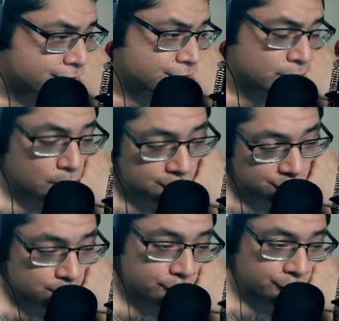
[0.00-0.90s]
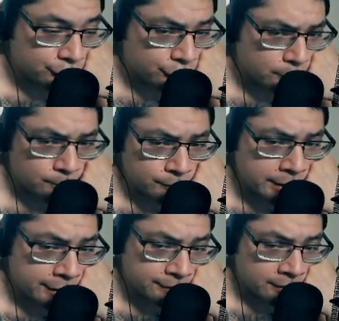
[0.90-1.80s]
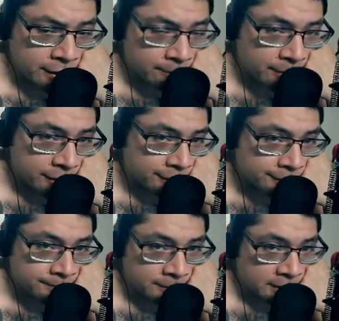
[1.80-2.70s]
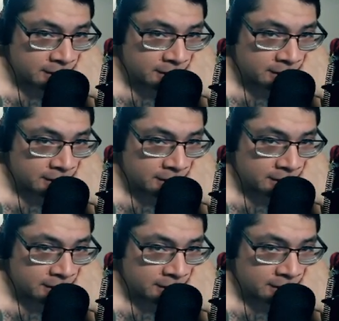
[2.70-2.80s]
so it was somewhere in Europe, not not American.